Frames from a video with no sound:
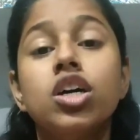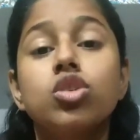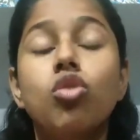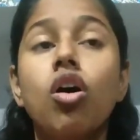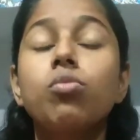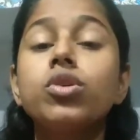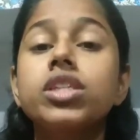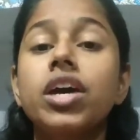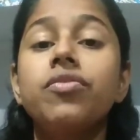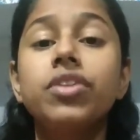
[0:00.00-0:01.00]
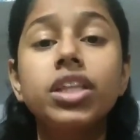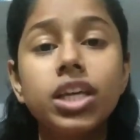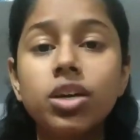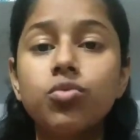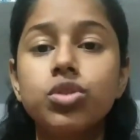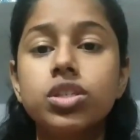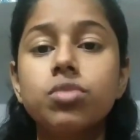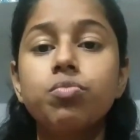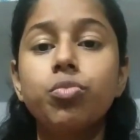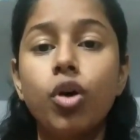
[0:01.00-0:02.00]
So almost everything which is
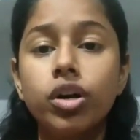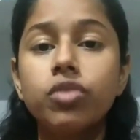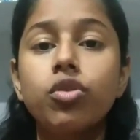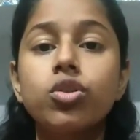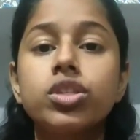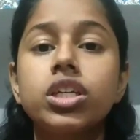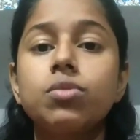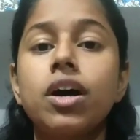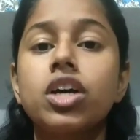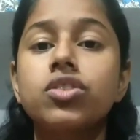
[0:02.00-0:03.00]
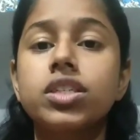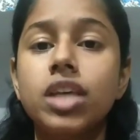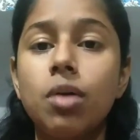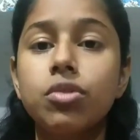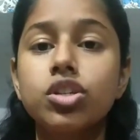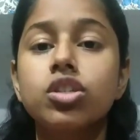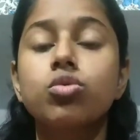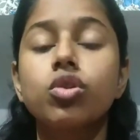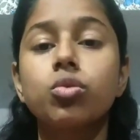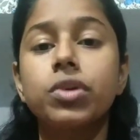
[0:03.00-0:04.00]
important for the CD Maharashtra examination is
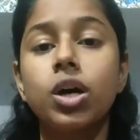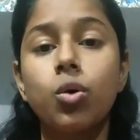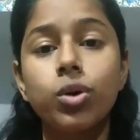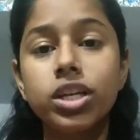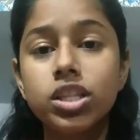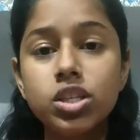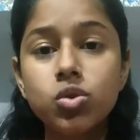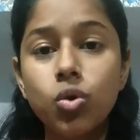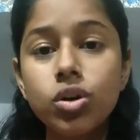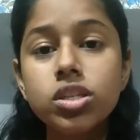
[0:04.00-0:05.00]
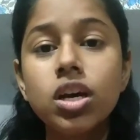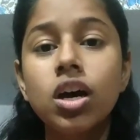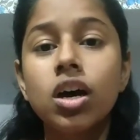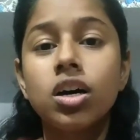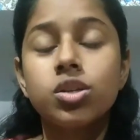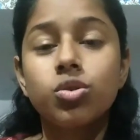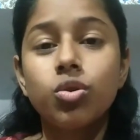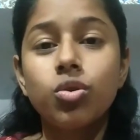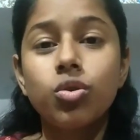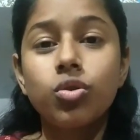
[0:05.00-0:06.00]
going to be covered in this course.
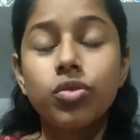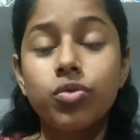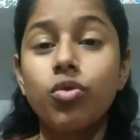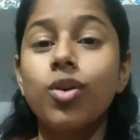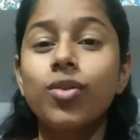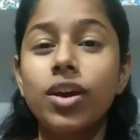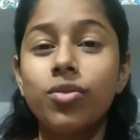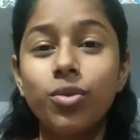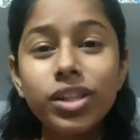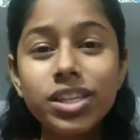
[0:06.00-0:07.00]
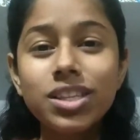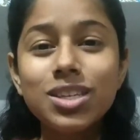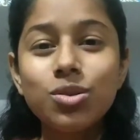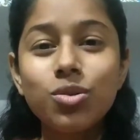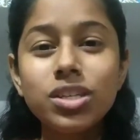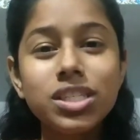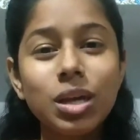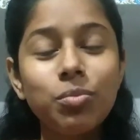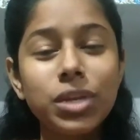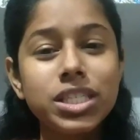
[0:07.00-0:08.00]
So if you want to enroll in this course,
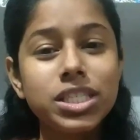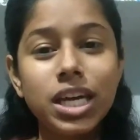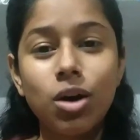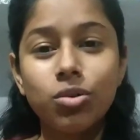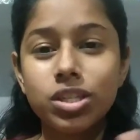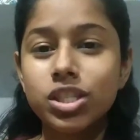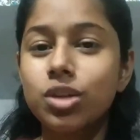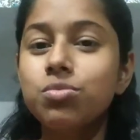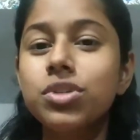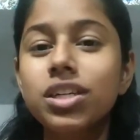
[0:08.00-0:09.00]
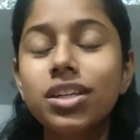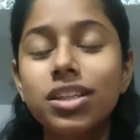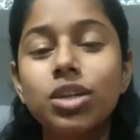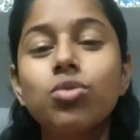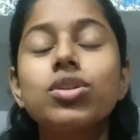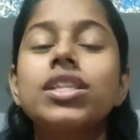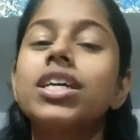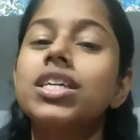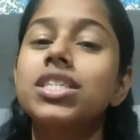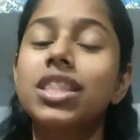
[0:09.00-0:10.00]
then please check out description. The course
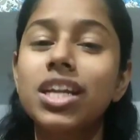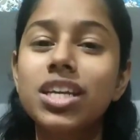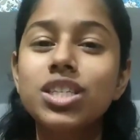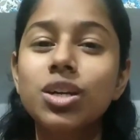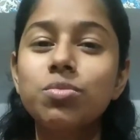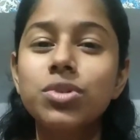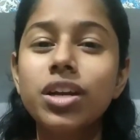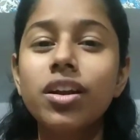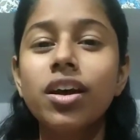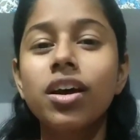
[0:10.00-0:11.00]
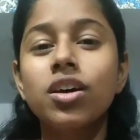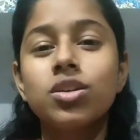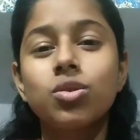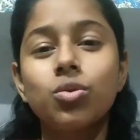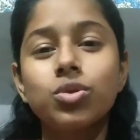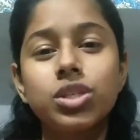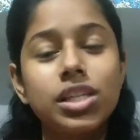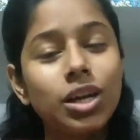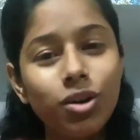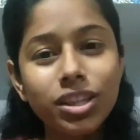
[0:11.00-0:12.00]
link is in the description. So just
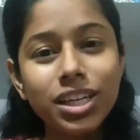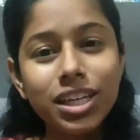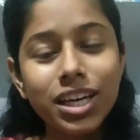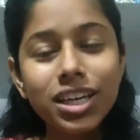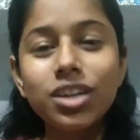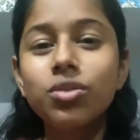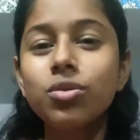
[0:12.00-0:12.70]
click on that link,